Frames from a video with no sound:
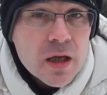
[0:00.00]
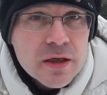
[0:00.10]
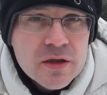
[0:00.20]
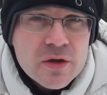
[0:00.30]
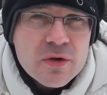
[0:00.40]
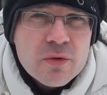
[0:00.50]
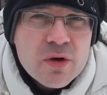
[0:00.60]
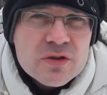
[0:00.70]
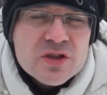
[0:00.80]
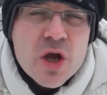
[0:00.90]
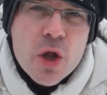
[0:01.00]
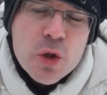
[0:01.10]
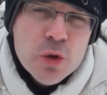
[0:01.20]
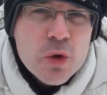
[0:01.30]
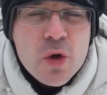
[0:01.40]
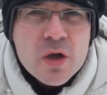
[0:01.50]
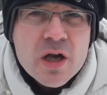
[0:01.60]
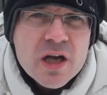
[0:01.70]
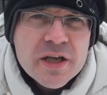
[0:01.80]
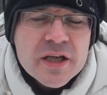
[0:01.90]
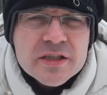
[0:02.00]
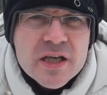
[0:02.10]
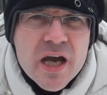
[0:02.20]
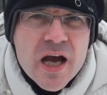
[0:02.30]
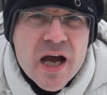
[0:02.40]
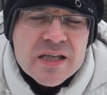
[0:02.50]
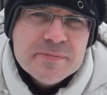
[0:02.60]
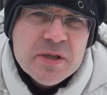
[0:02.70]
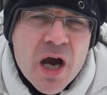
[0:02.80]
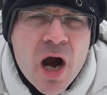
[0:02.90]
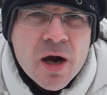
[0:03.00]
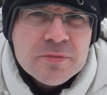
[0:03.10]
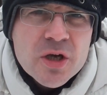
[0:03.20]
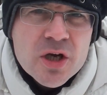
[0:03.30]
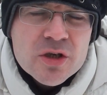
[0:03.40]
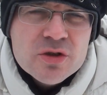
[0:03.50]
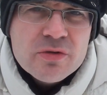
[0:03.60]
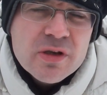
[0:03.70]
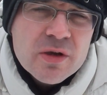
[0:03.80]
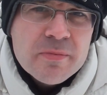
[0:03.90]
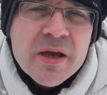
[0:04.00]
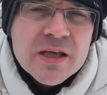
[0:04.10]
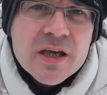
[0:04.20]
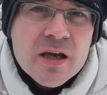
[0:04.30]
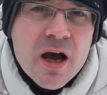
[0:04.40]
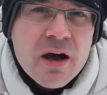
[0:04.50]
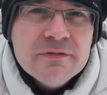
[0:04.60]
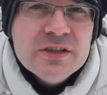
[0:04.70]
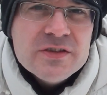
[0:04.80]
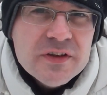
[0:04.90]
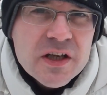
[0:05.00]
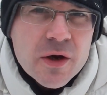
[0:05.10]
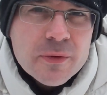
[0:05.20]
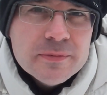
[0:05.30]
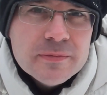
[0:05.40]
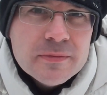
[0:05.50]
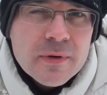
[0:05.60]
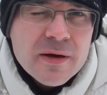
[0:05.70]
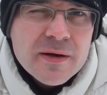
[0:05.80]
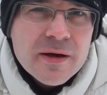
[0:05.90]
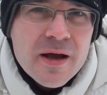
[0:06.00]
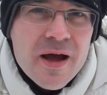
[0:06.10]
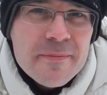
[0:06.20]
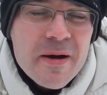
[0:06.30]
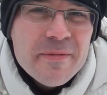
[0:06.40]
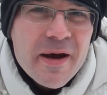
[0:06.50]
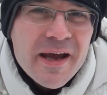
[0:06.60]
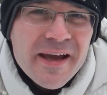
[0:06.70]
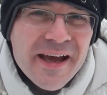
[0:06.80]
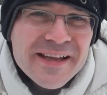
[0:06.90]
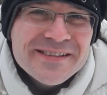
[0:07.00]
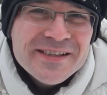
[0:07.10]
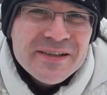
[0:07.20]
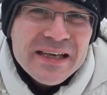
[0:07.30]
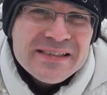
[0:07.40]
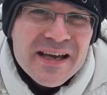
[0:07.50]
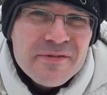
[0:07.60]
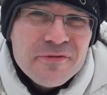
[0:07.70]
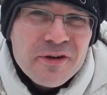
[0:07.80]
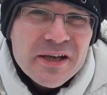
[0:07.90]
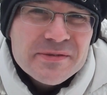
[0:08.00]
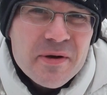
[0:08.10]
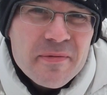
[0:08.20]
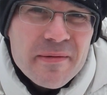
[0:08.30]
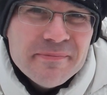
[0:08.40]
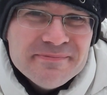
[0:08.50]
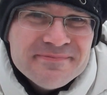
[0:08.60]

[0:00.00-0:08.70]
In other words, no coconut has harmed during the making of this video. Bye bye and see you next time for next problem.